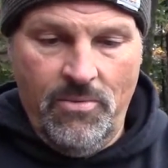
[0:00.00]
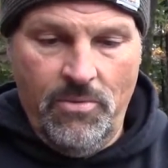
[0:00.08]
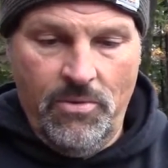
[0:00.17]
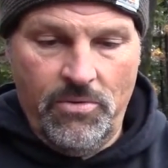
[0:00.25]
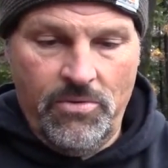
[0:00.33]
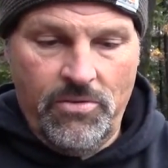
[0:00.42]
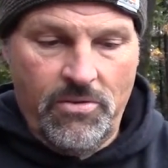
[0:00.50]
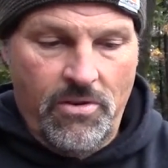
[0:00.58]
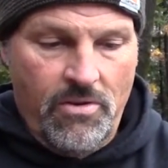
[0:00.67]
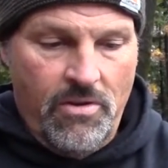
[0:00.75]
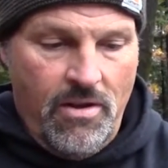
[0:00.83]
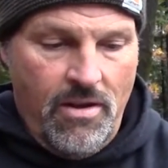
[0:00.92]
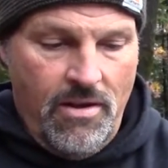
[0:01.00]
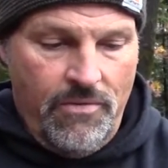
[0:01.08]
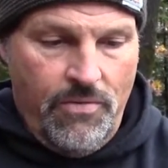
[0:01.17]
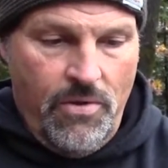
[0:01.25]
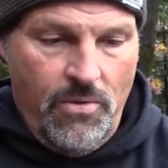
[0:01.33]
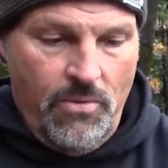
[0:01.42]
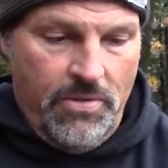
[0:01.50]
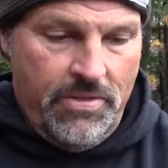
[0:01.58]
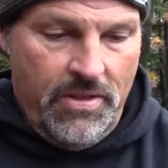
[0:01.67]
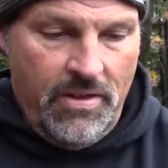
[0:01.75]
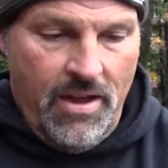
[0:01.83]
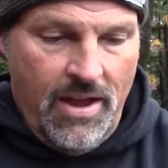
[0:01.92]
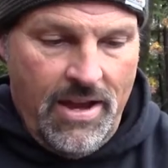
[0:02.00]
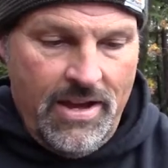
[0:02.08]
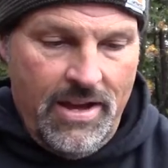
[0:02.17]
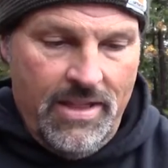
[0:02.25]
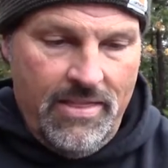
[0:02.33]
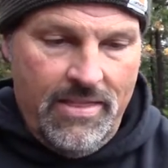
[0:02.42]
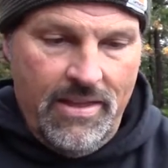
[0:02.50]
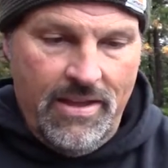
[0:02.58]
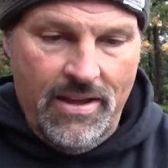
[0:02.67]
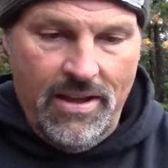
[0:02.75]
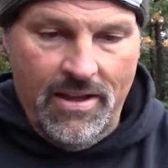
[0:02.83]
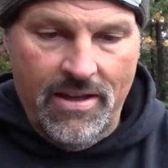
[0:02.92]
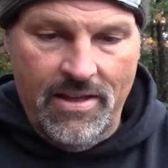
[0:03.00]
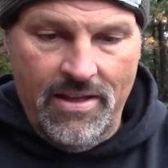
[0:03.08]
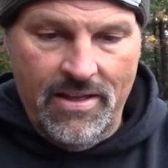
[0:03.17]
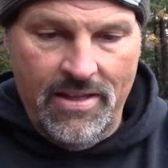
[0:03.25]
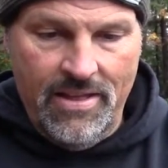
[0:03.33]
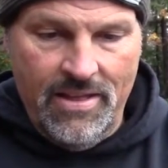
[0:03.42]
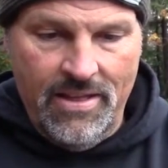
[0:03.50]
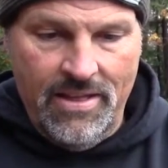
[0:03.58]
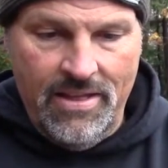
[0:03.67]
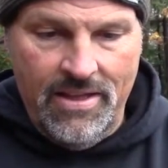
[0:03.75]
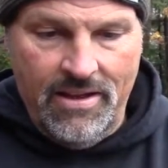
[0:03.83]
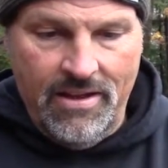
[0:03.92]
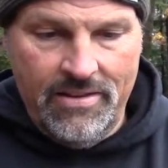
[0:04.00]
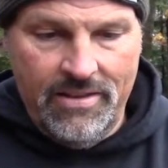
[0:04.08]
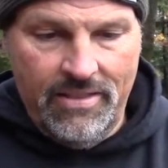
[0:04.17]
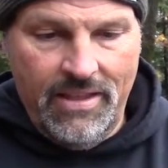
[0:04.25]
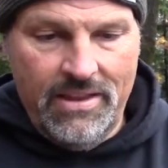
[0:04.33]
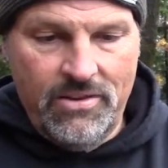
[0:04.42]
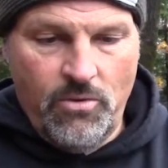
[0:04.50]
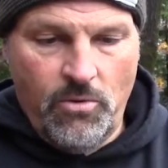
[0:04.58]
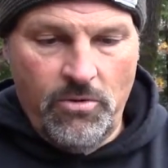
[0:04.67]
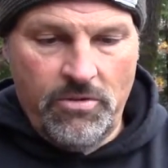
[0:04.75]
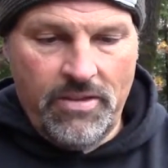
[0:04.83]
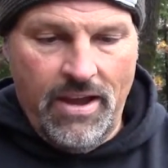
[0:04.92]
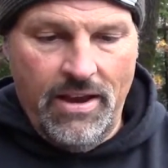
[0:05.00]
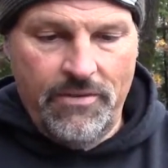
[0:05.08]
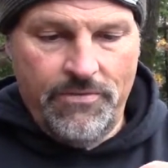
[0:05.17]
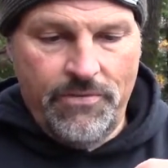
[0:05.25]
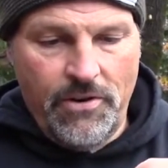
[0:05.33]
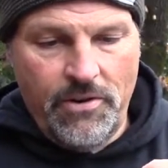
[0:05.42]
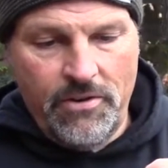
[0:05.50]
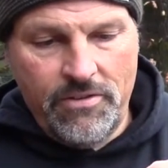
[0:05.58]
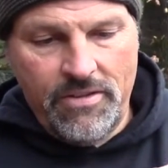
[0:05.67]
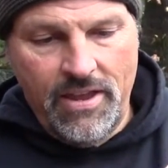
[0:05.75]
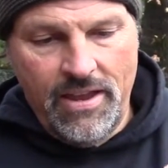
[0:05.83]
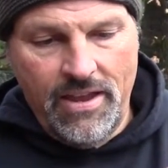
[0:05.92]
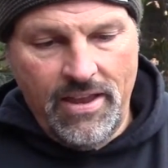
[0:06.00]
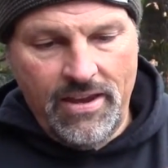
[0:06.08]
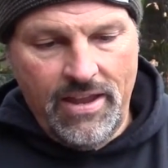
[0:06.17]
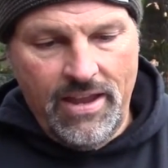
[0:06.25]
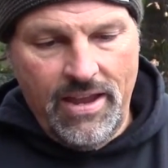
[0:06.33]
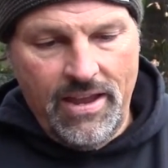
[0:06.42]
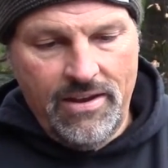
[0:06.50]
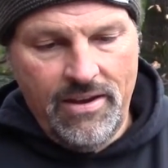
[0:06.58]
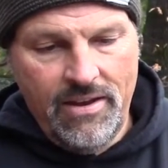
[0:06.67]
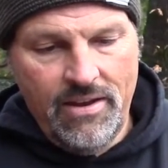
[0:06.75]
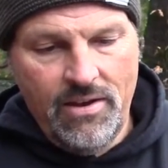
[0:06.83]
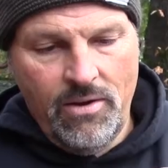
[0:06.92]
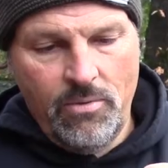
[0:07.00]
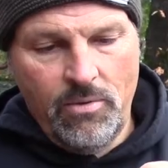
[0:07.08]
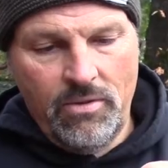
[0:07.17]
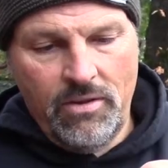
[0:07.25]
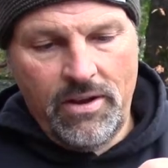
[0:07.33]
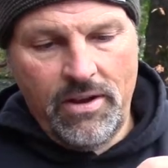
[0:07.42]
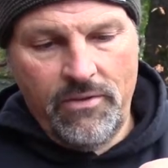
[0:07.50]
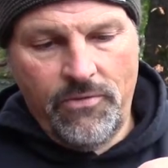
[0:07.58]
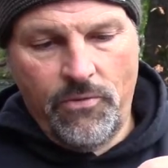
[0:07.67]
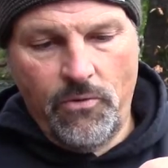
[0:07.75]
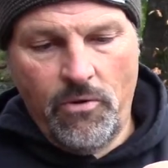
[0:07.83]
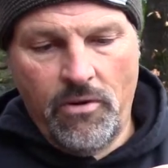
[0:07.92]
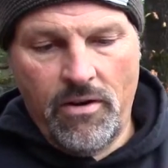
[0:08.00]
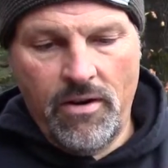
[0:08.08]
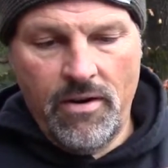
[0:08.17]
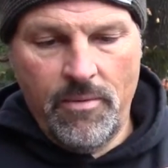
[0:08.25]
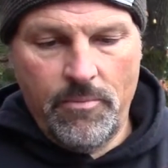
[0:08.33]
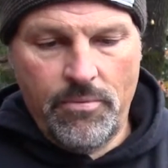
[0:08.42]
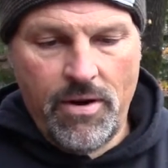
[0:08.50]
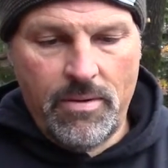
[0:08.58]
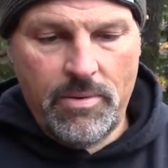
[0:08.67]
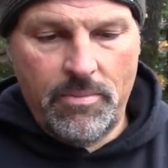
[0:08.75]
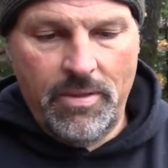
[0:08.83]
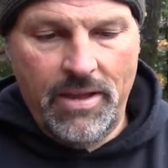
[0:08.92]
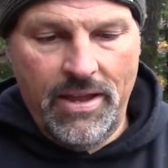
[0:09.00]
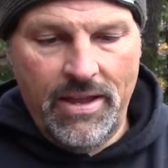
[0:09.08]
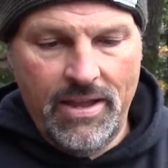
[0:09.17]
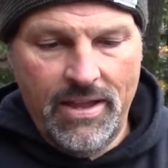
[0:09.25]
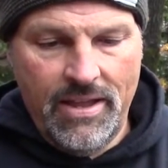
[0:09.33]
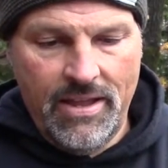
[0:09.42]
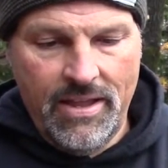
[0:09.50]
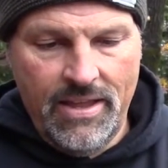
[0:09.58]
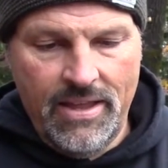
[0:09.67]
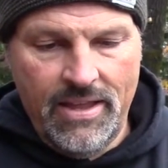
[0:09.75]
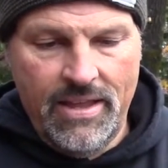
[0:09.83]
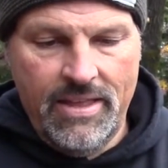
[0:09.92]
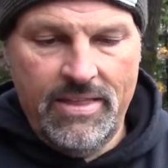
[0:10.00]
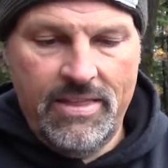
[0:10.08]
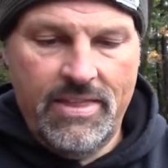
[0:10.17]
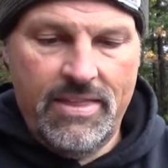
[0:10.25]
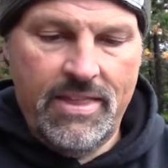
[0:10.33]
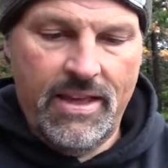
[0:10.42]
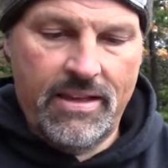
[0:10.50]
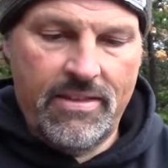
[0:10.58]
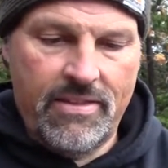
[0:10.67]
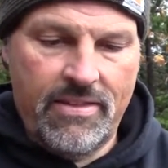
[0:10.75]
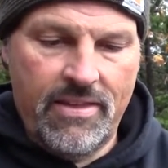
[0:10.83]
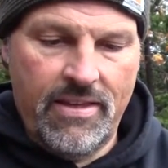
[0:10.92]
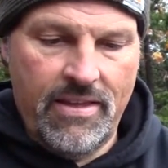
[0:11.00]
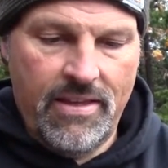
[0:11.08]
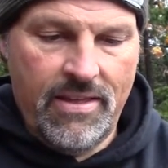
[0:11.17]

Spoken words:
We'll start off with the knot in the on the Leadcore side first. And again, we're looking for probably six